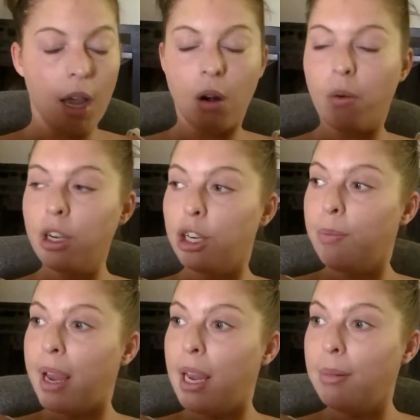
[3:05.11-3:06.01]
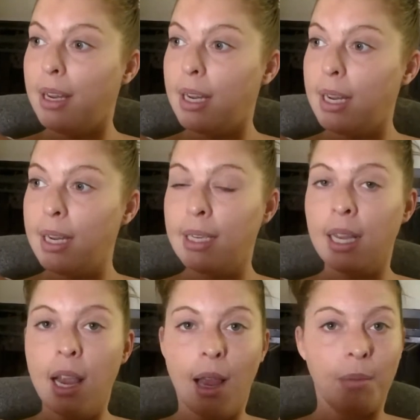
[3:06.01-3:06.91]
I don't want your
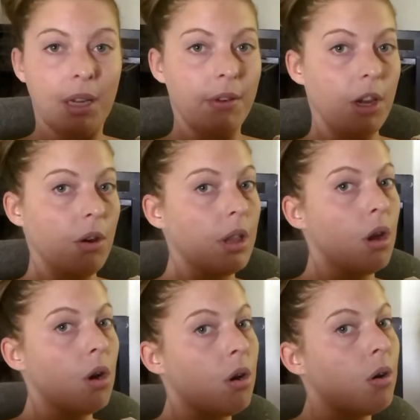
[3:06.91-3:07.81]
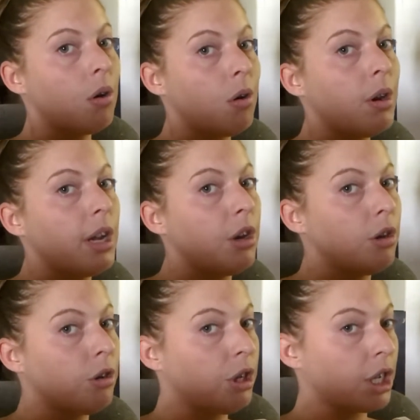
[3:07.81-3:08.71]
babies. I'm leaving you alone. And
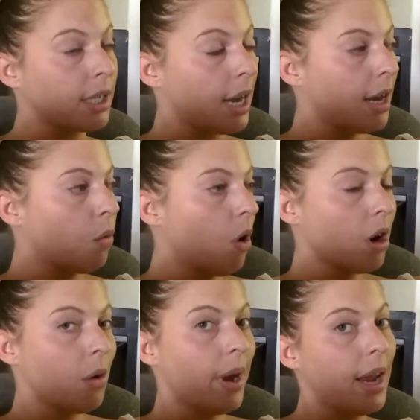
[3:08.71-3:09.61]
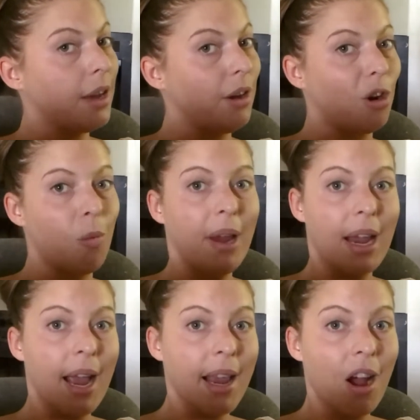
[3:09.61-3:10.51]
you just kind of walk away. You don't
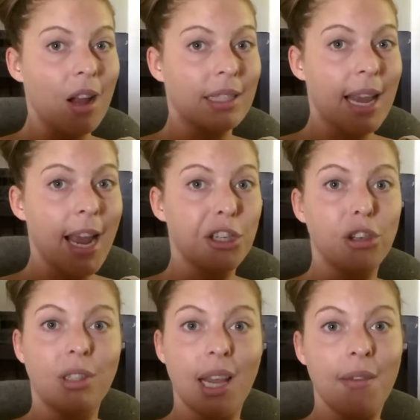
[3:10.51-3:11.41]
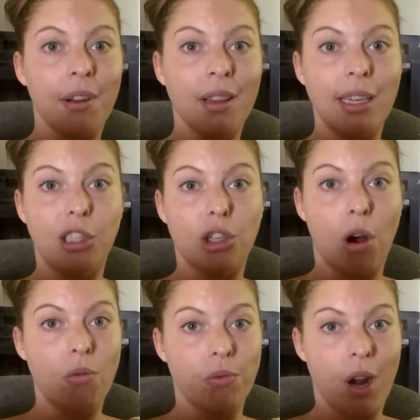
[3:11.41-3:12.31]
make eye contact. You definitely
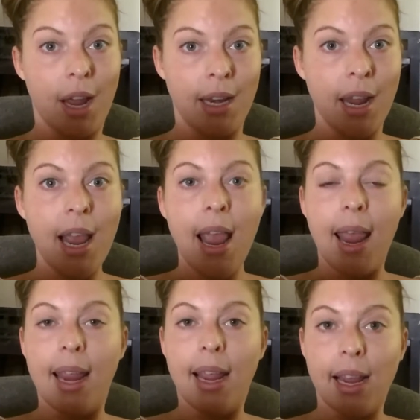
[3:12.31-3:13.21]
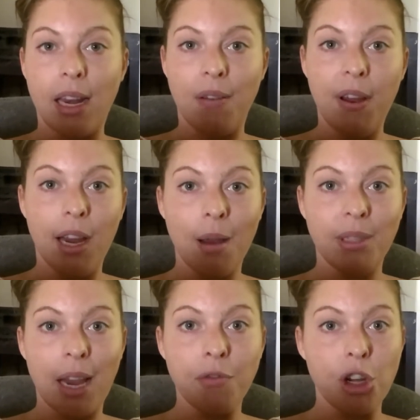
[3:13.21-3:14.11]
don't run. And if he
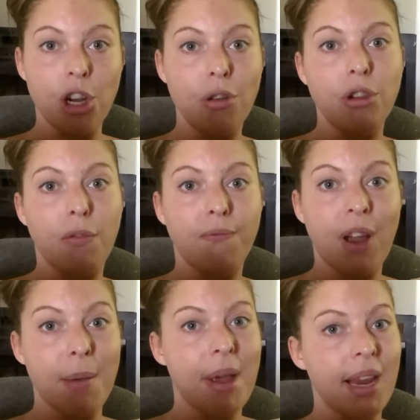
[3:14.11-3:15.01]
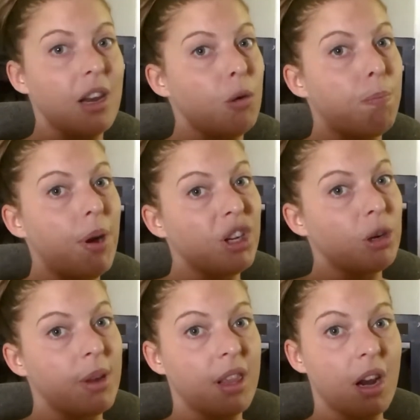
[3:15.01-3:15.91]
comes after you, you fight back and you
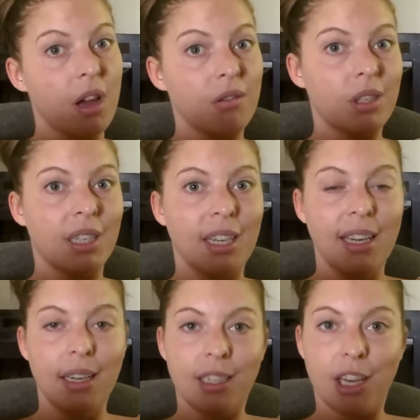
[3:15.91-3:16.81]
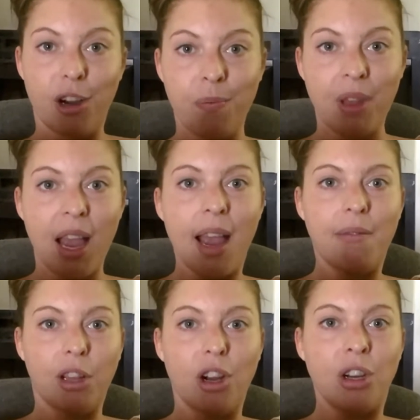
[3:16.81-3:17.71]
punch him in the nose. So I
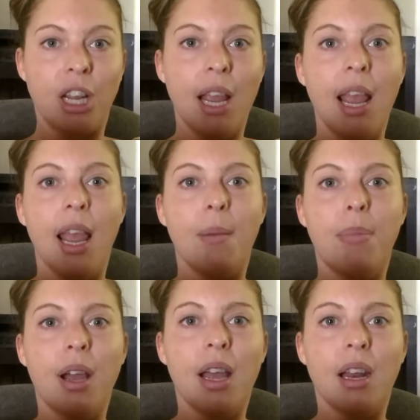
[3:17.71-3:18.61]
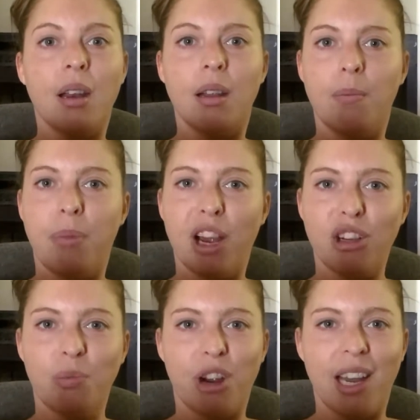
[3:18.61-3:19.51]
have learned. But
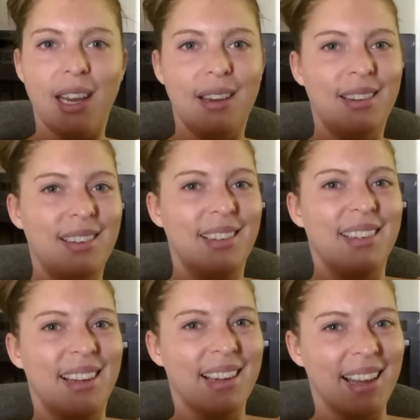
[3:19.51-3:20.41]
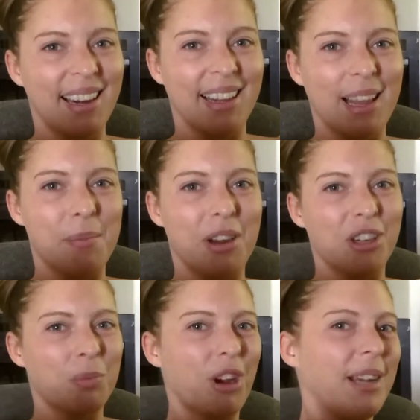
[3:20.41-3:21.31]
bear spray. I gotta get that
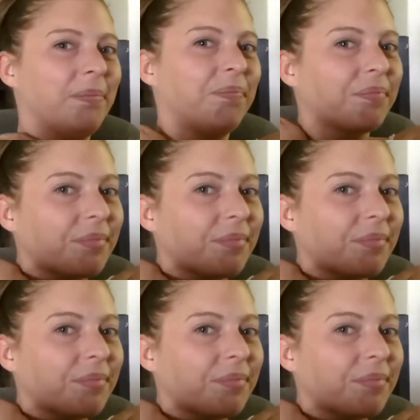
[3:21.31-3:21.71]
bear spray.